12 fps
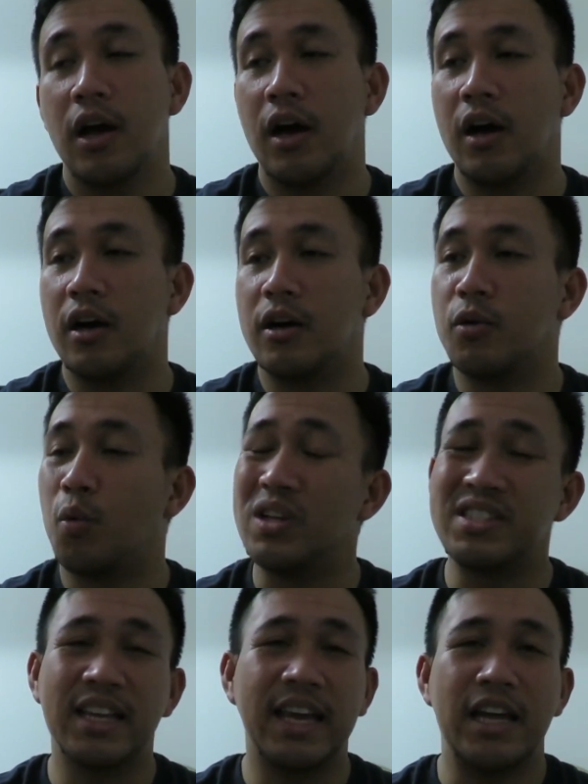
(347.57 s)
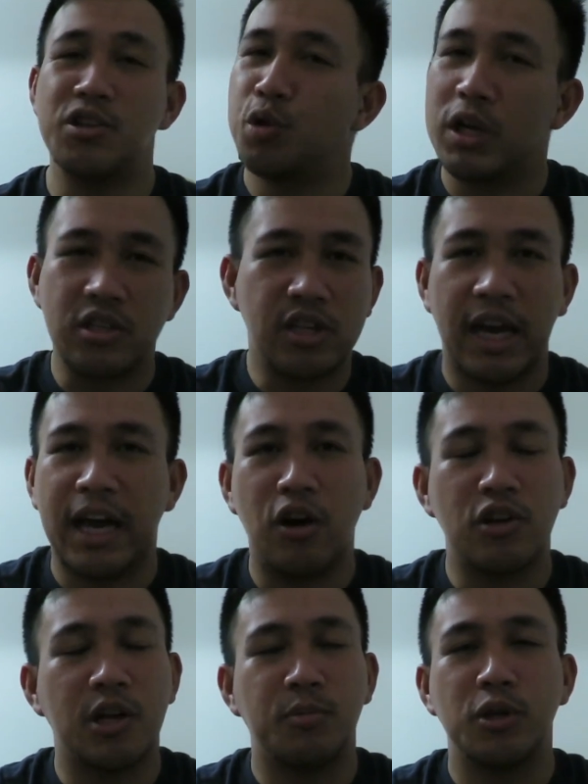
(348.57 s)
Uh, once again, you can check
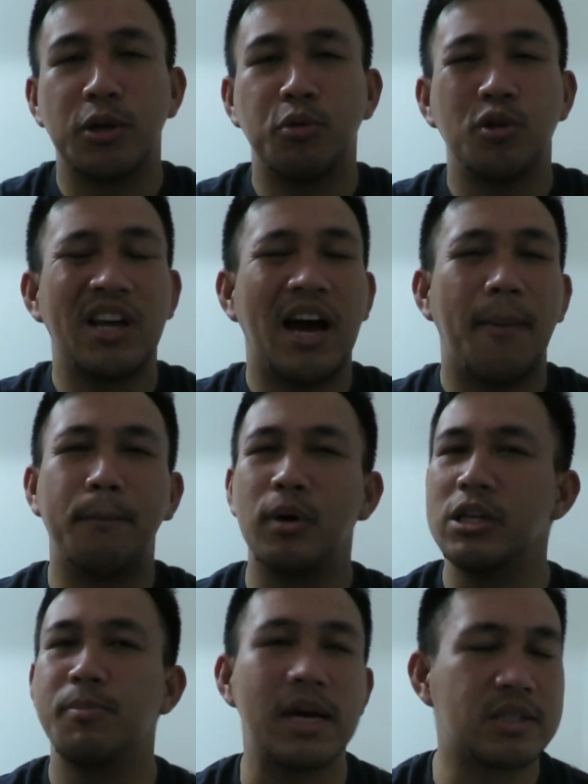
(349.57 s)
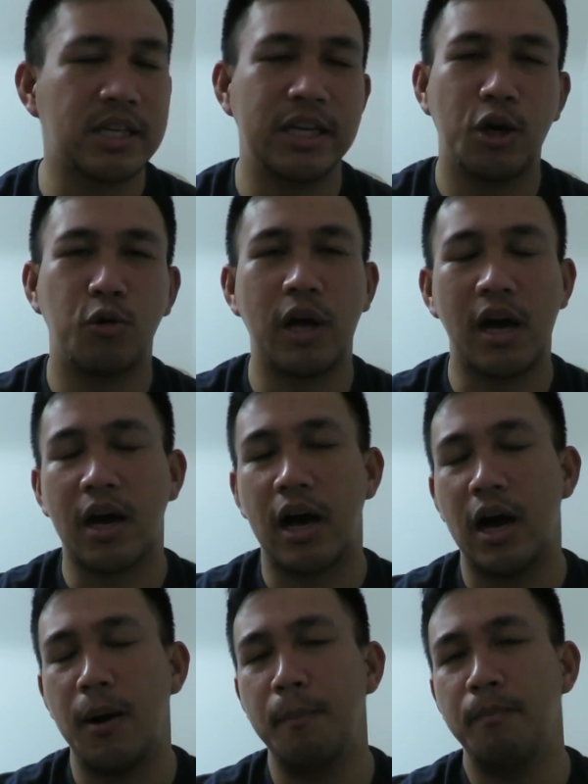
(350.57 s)
out
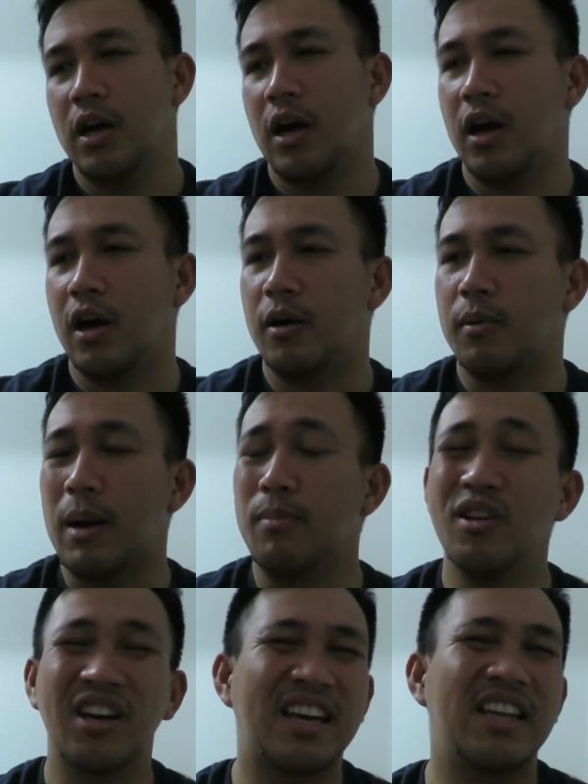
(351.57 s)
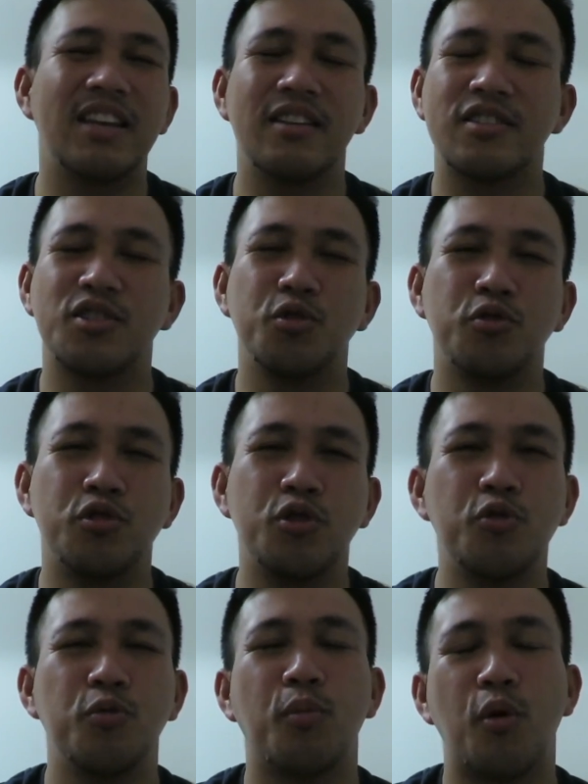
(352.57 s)
www.bullymastino.com. Um, I'm looking to
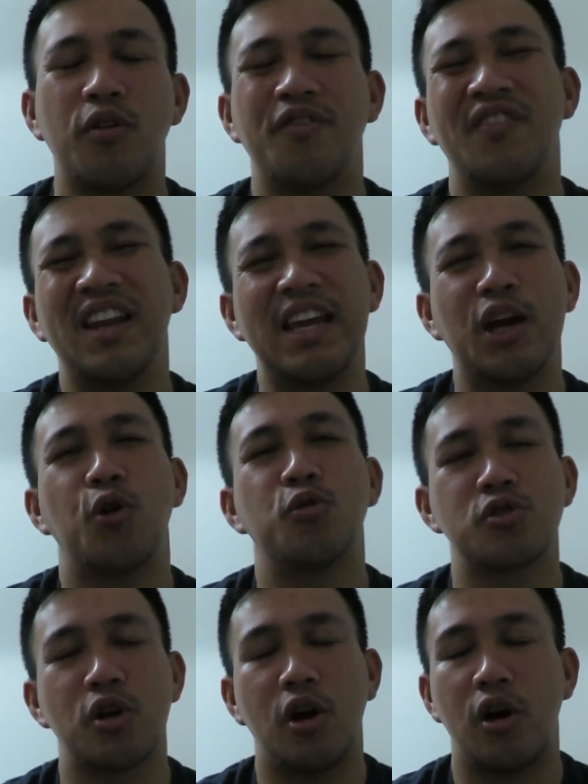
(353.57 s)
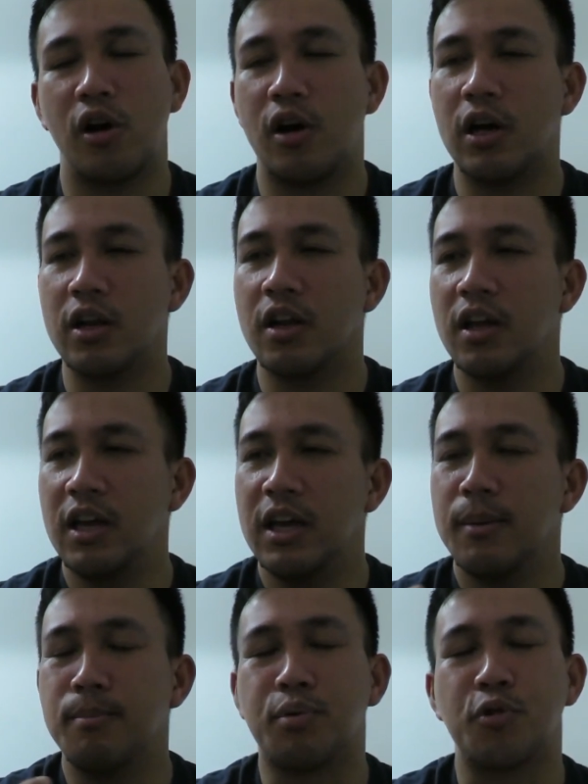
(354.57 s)
do more videos on
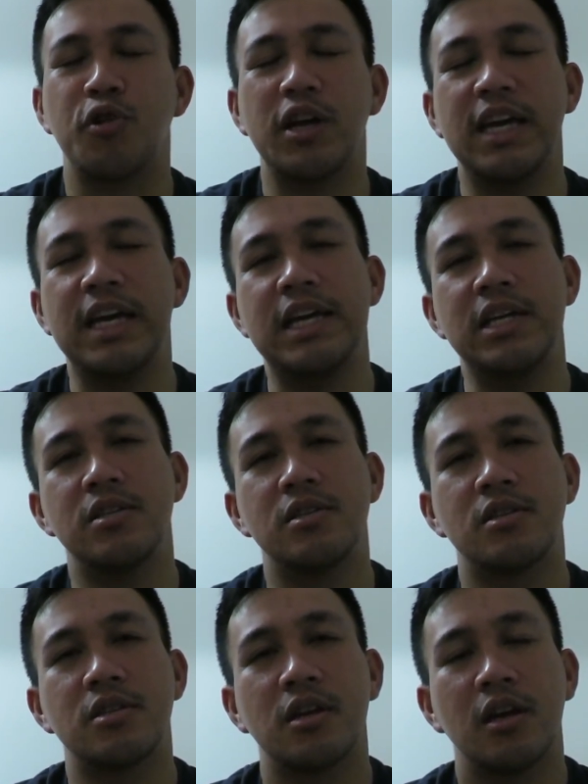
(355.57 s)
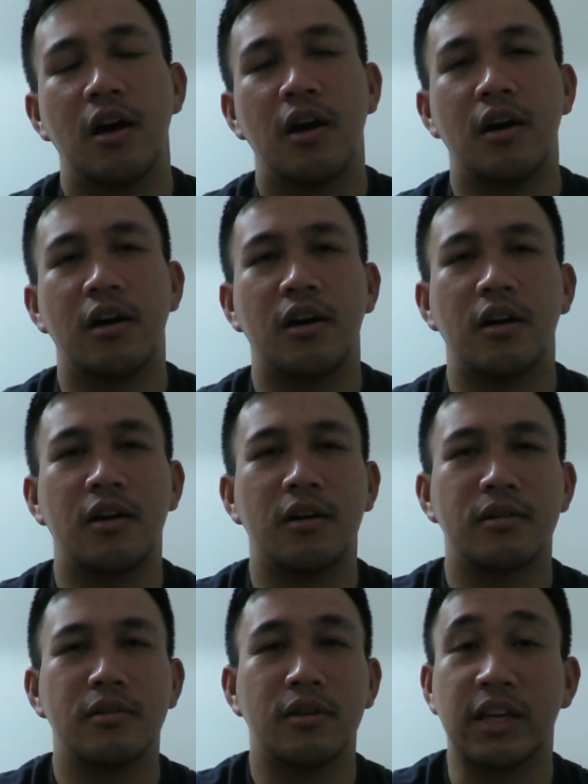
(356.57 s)
breeds,
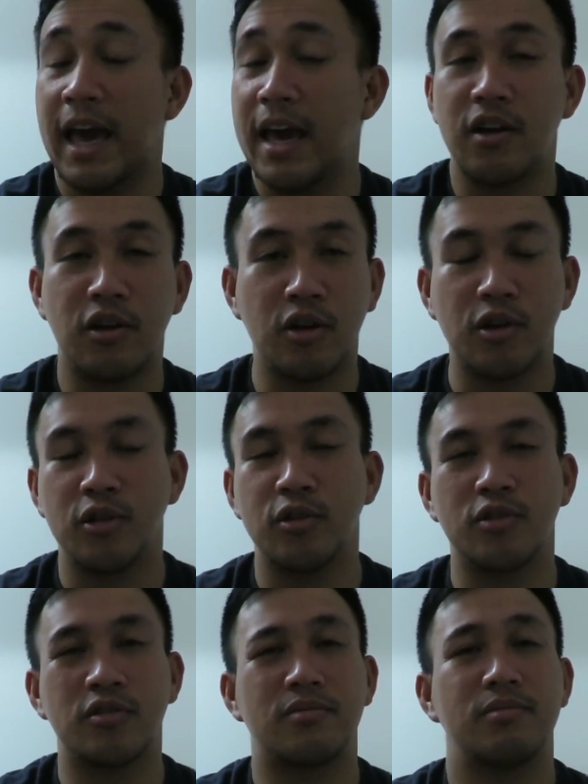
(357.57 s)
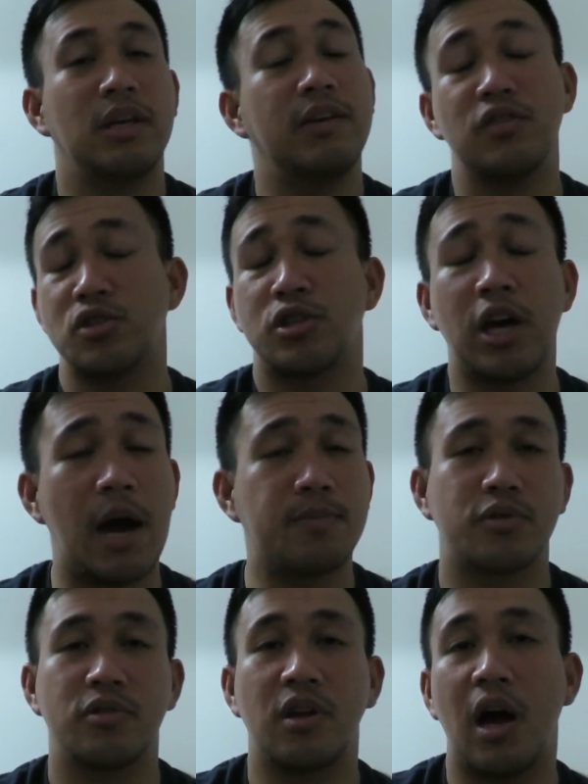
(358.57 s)
uh, kennels, even
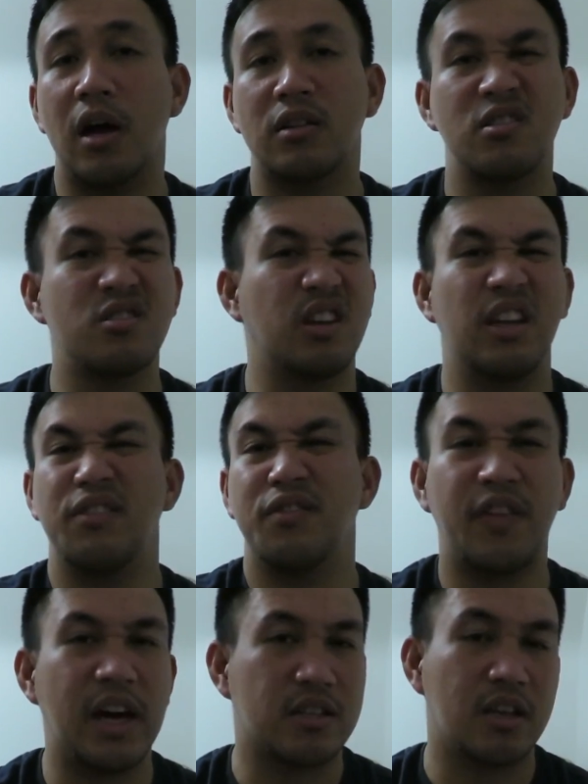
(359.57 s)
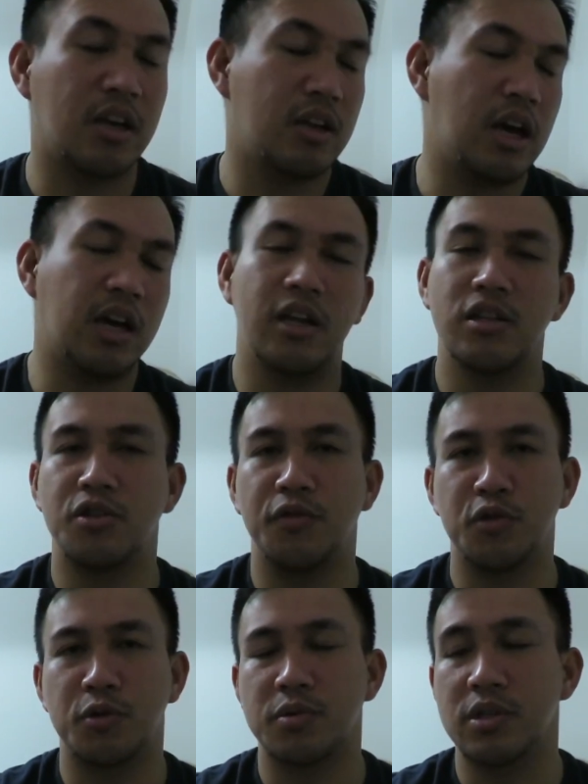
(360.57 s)
shops, doctors, even vets. I can, I can
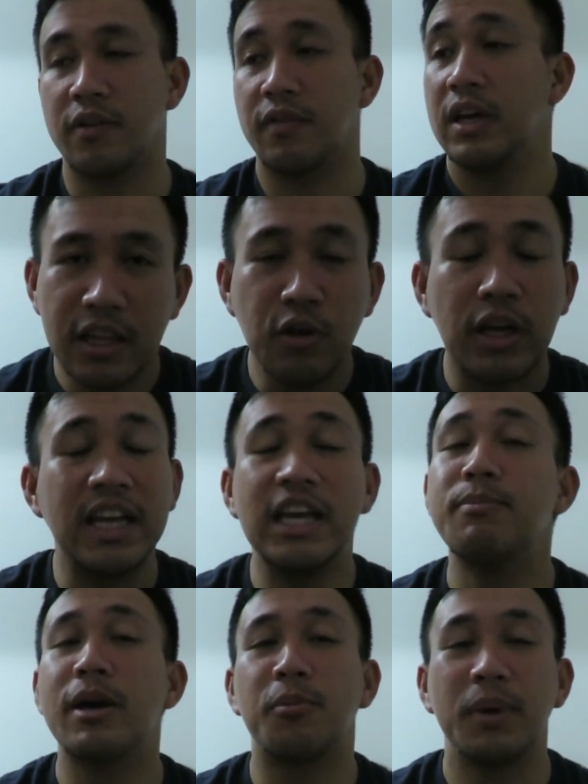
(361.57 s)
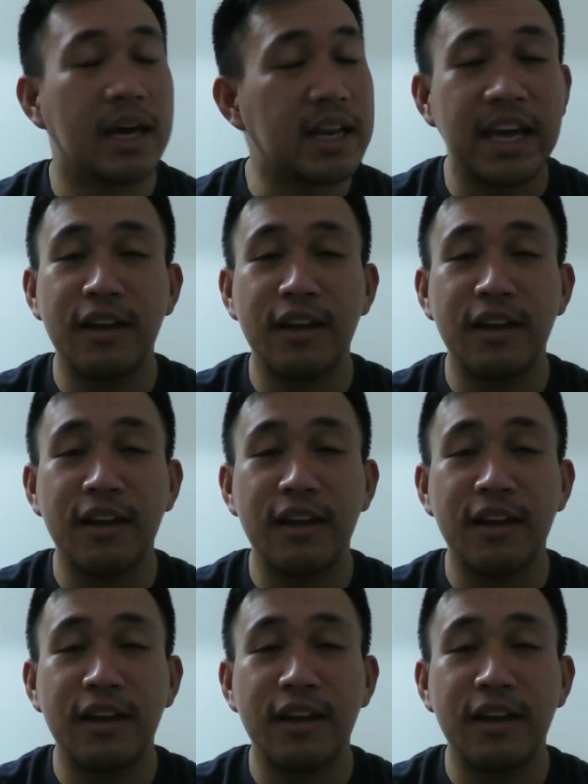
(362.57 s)
interview some stuff. You can email me at